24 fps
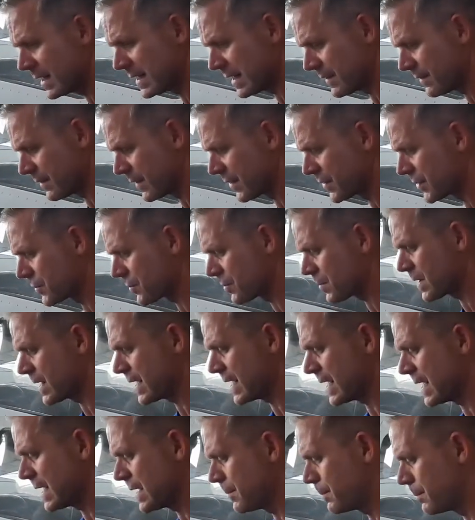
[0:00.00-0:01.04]
and the
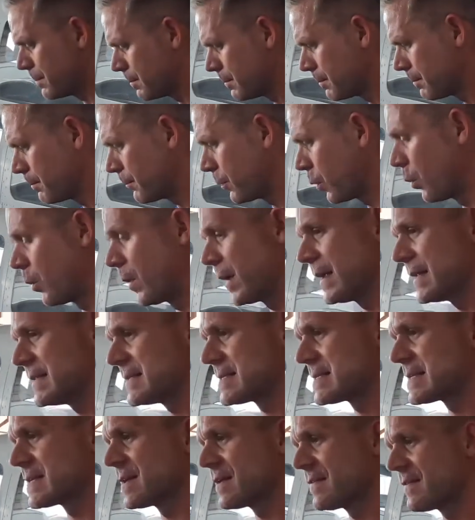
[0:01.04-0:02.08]
3
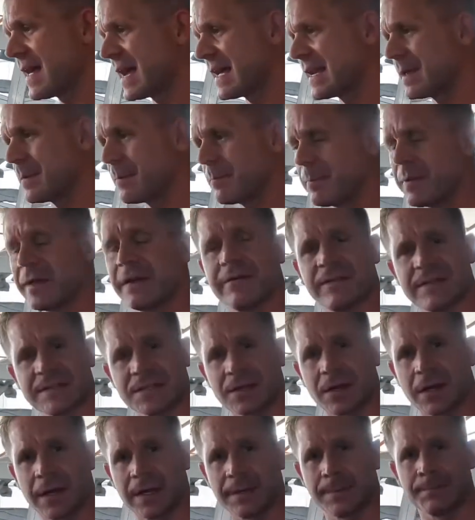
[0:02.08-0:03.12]
points that it pivots
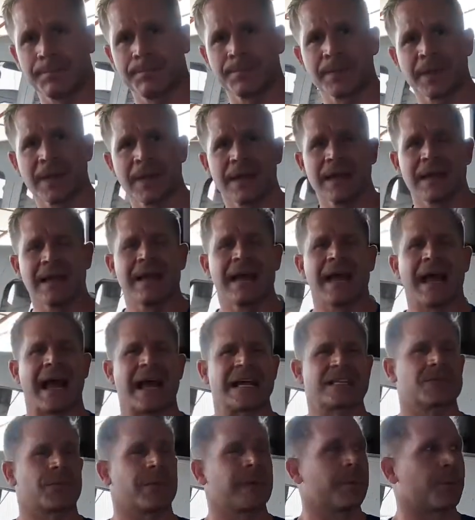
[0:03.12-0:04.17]
on.
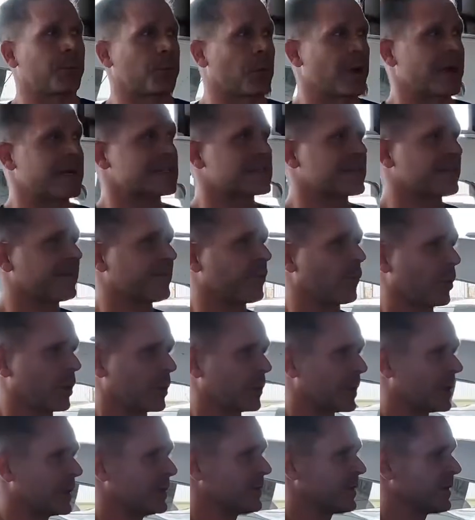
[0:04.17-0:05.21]
As we press
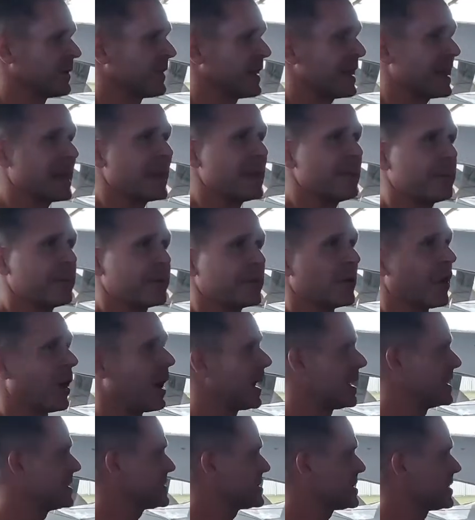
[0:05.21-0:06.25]
forward to the
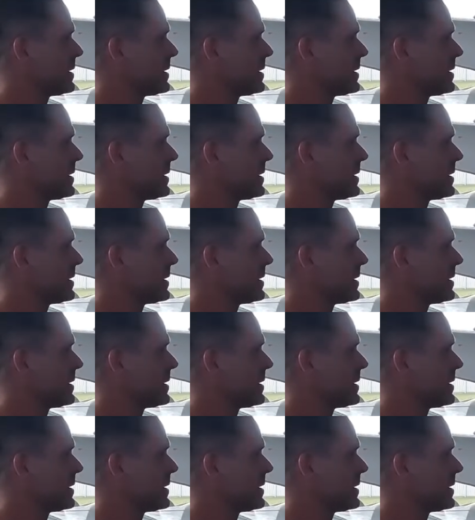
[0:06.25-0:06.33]
empennage,